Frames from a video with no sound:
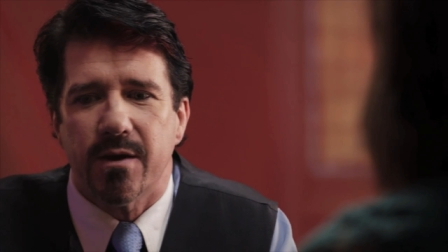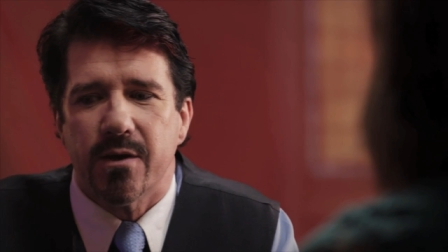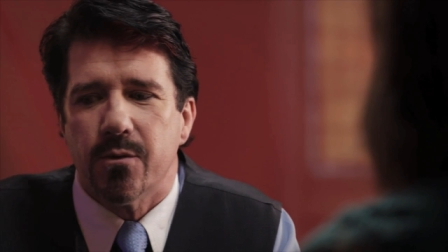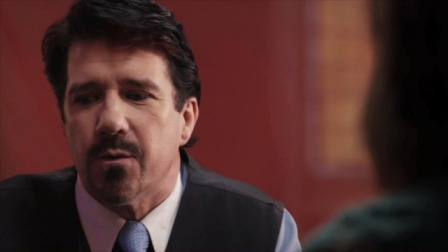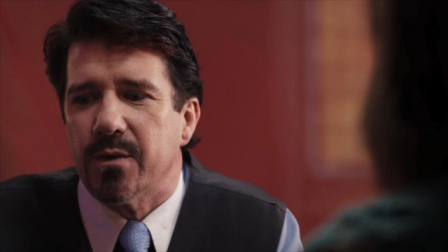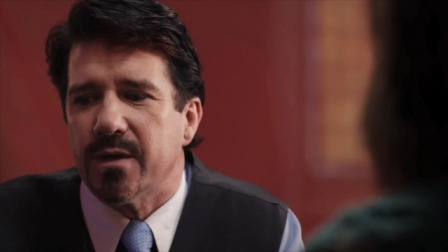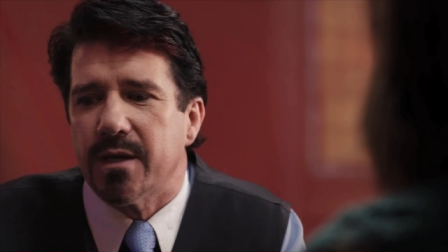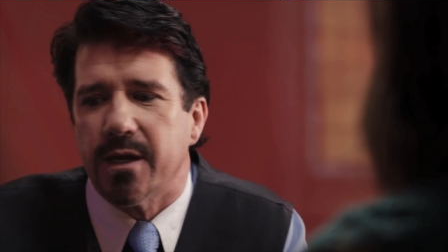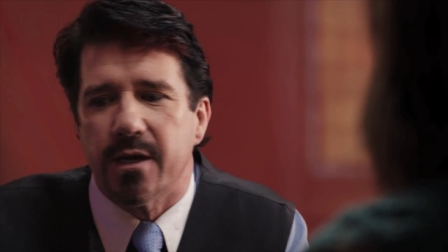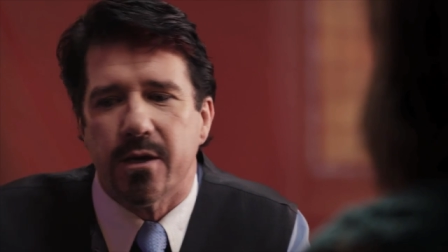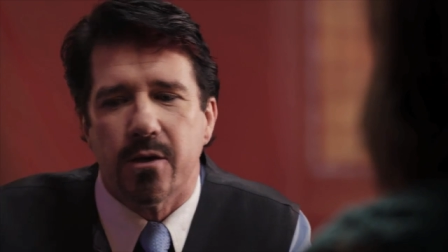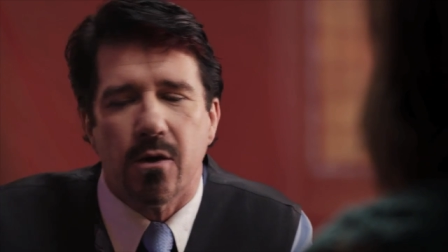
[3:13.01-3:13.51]
he
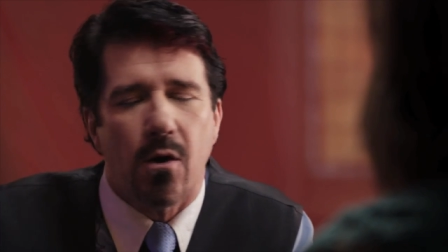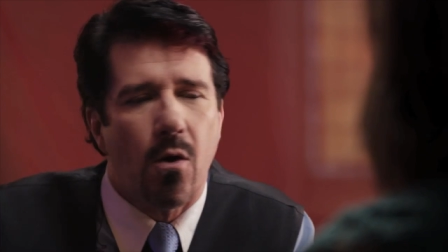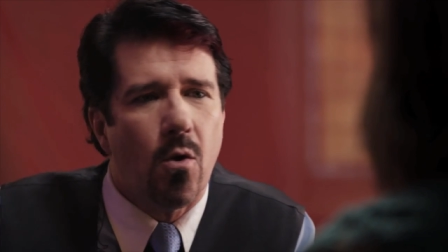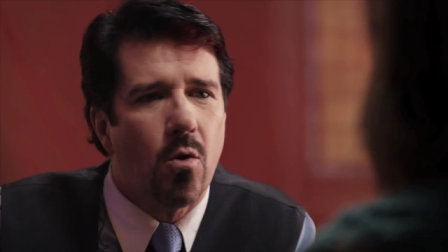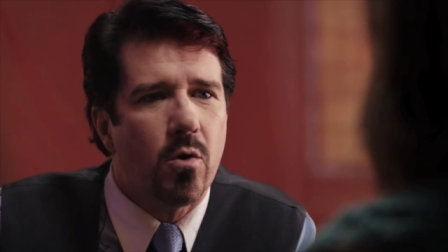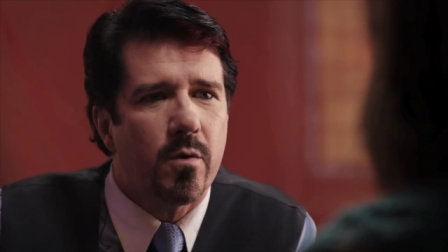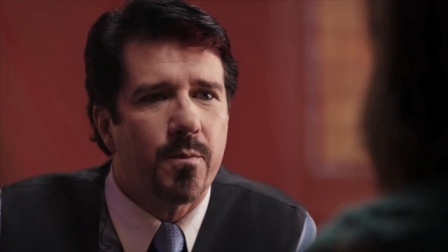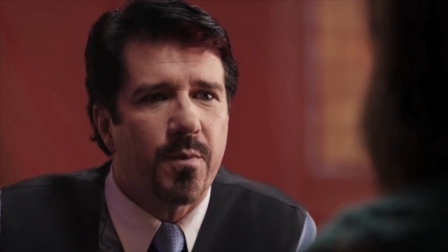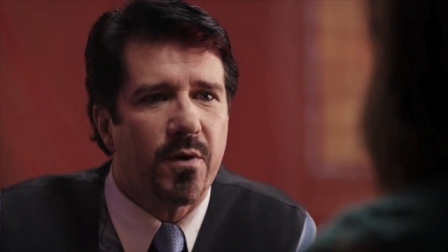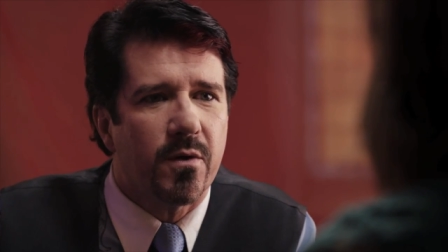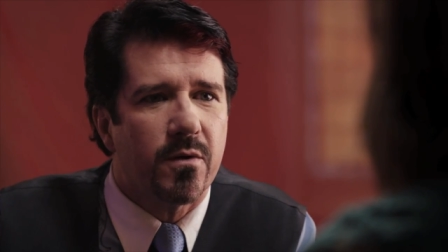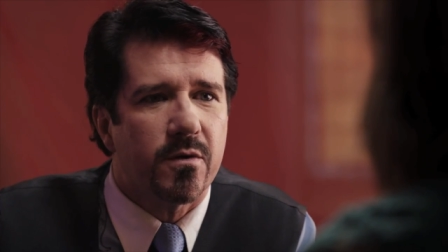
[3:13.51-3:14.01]
would get an
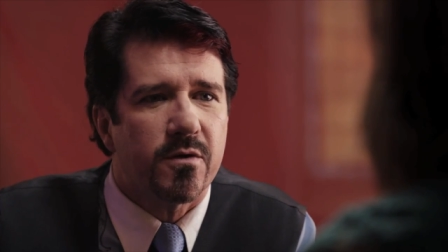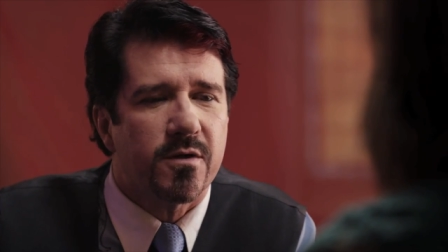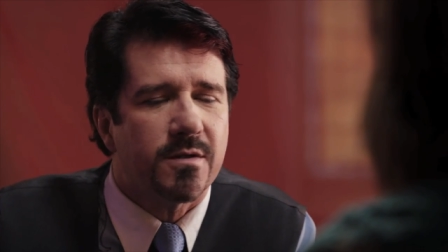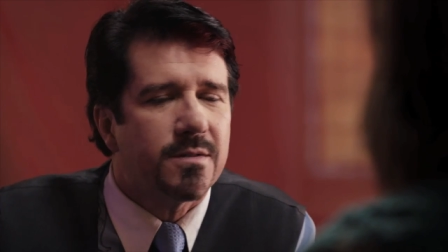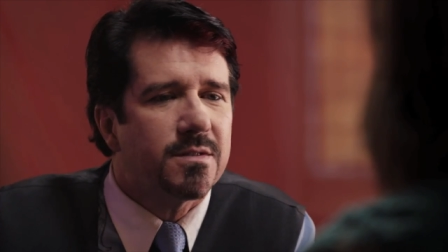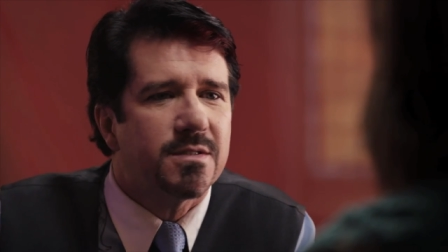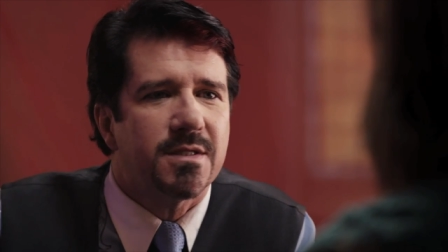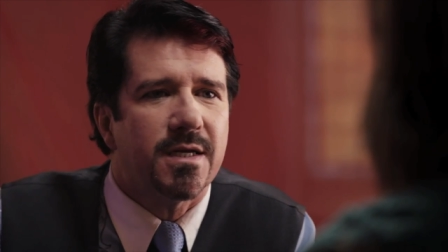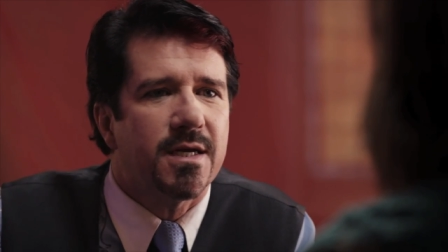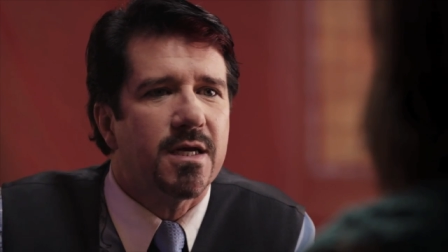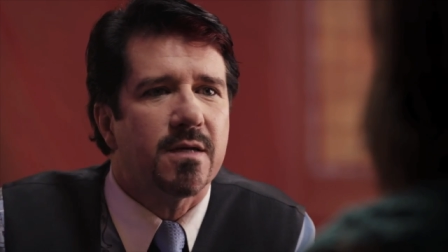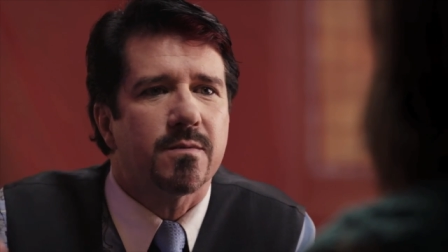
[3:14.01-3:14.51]
old
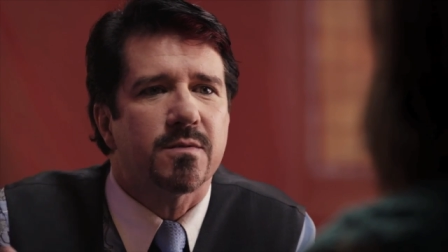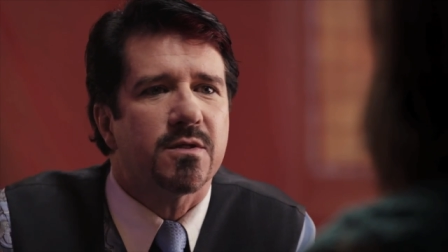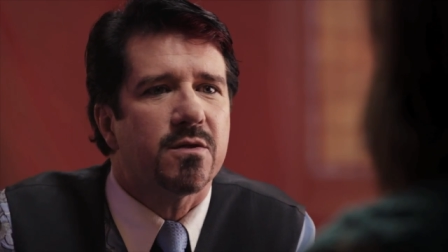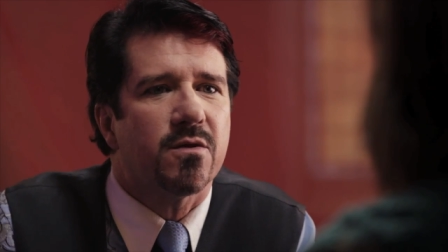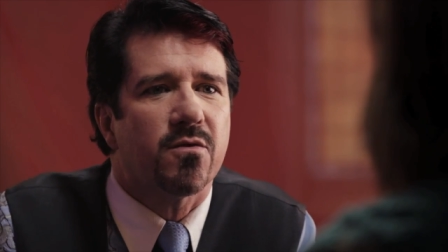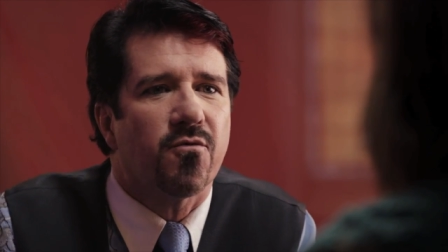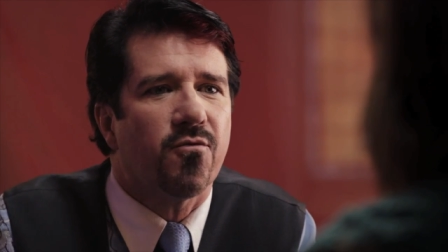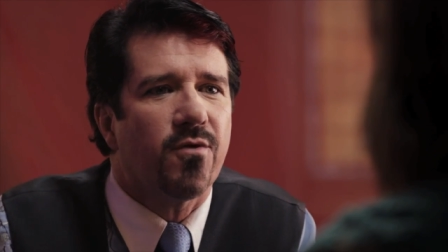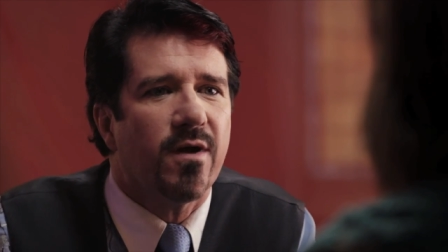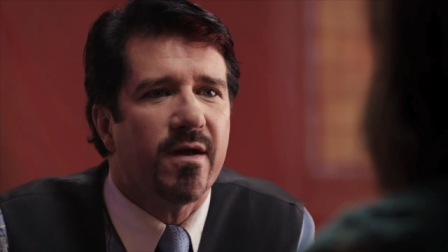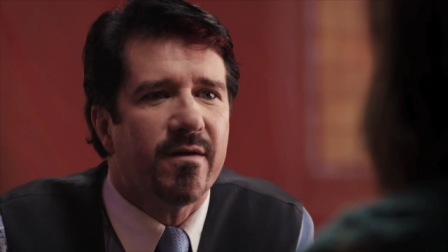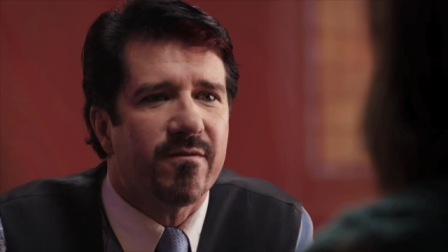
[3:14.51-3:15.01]
person, take him to
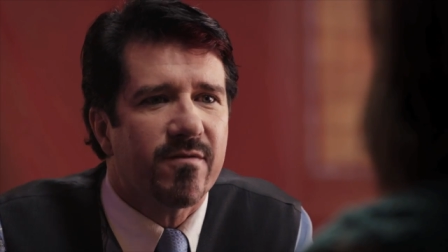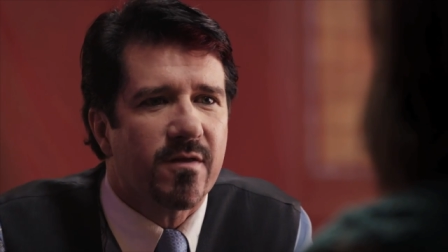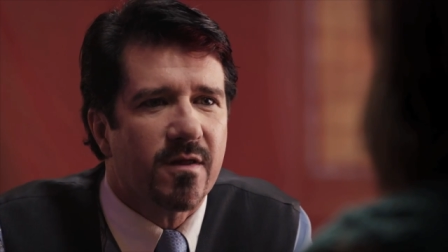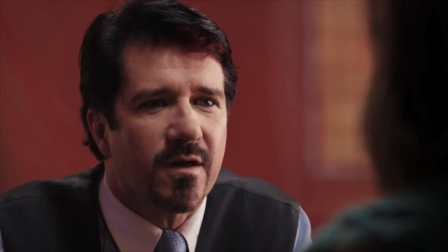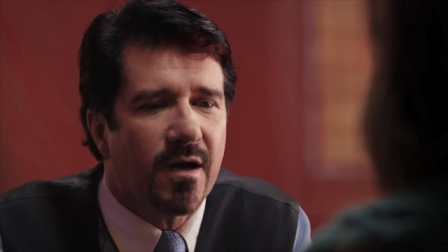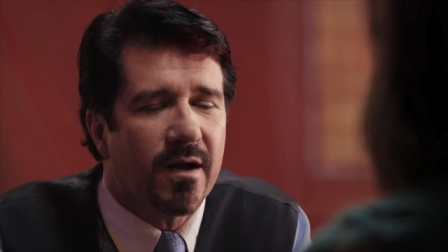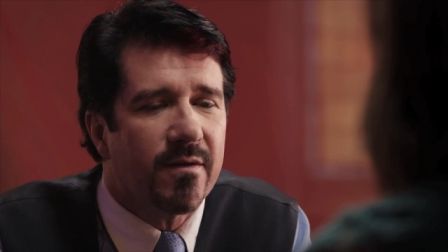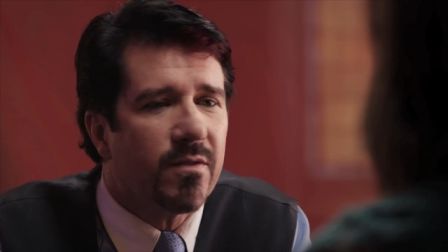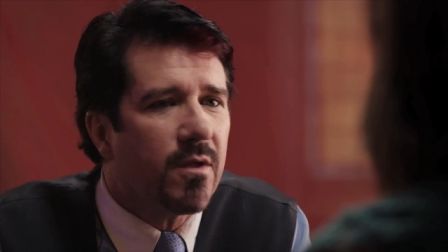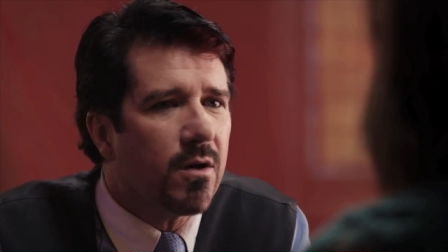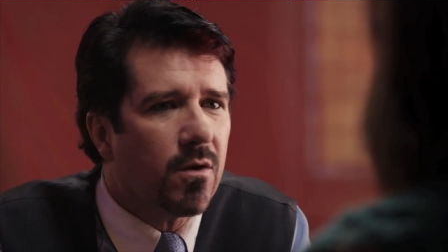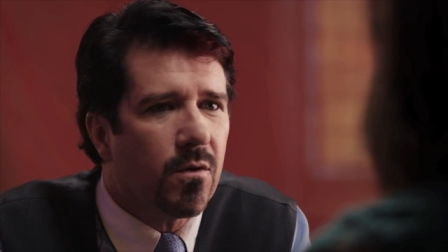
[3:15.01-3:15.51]
the
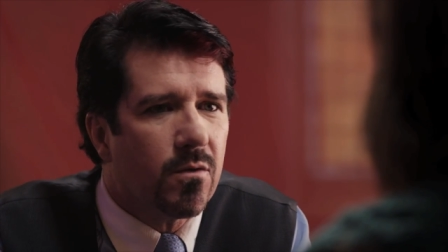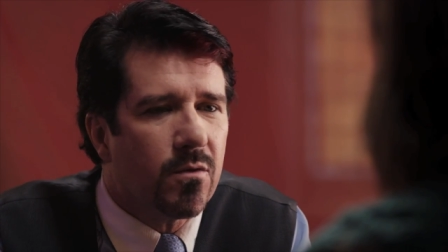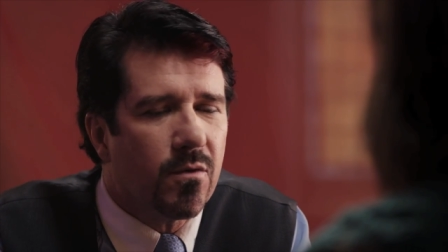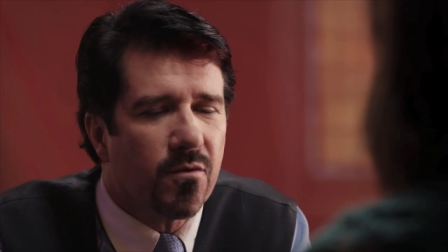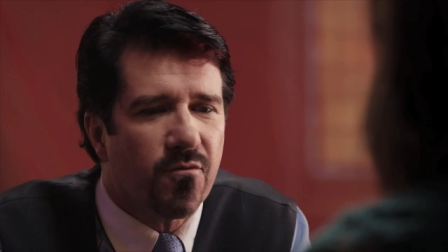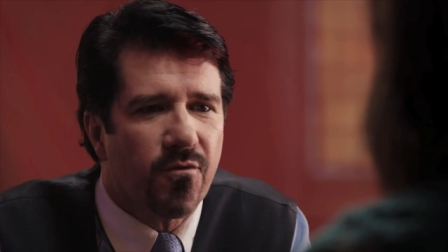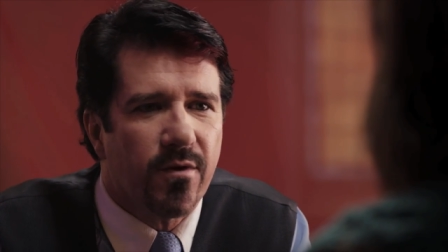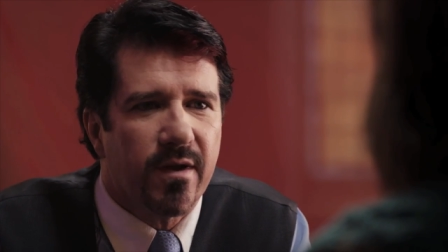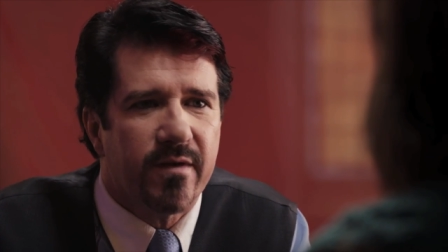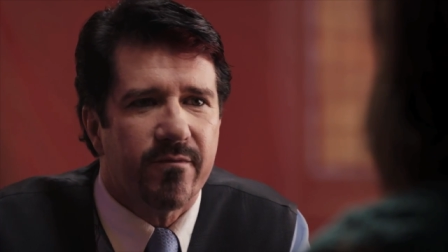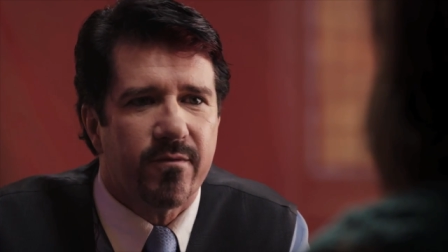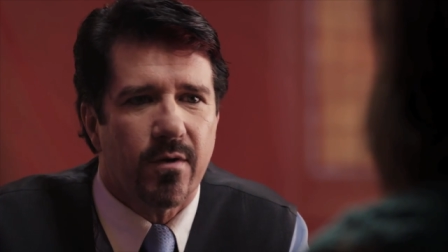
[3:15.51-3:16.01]
gravesite, the local
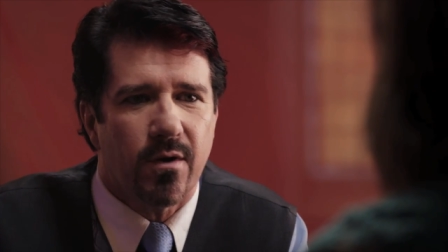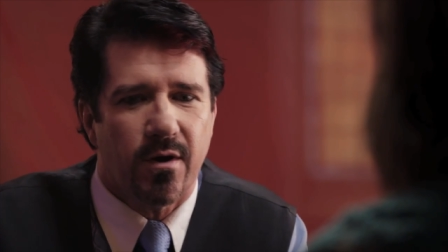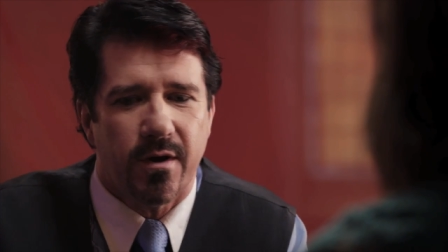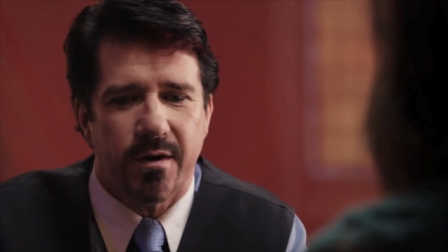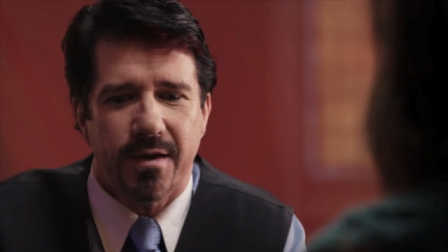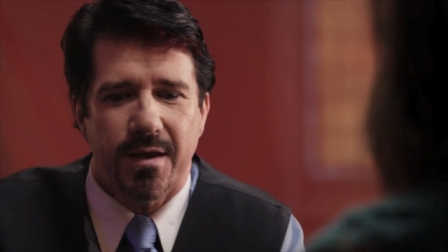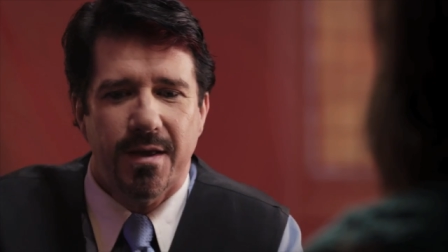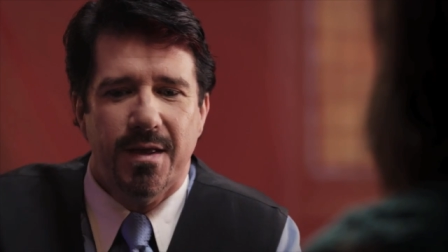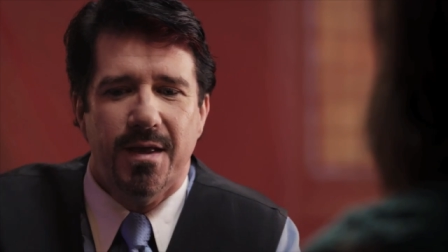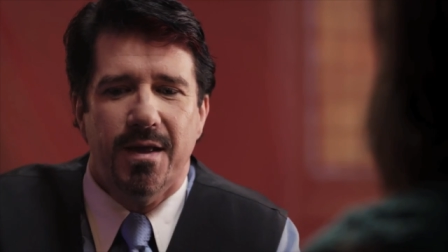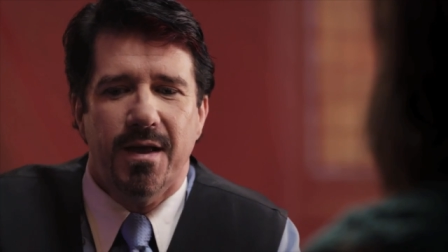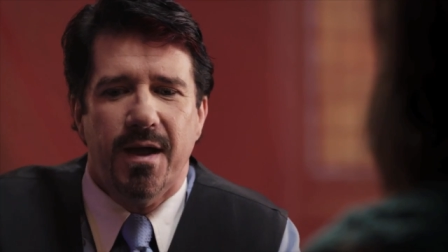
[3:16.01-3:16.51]
graveyard,